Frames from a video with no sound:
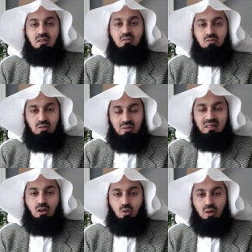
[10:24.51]
You
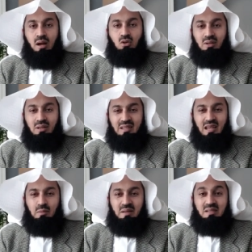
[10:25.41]
read the Quran on a
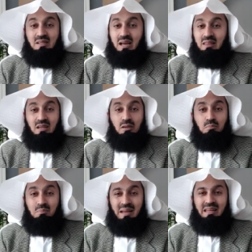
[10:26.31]
daily basis. I think
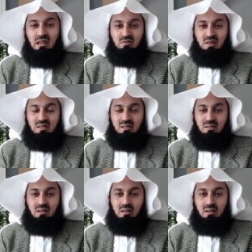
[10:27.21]
many of
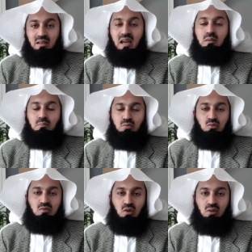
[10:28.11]
us can
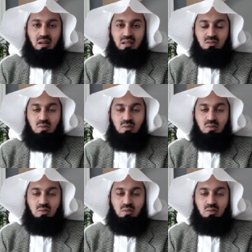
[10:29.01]
improve on that.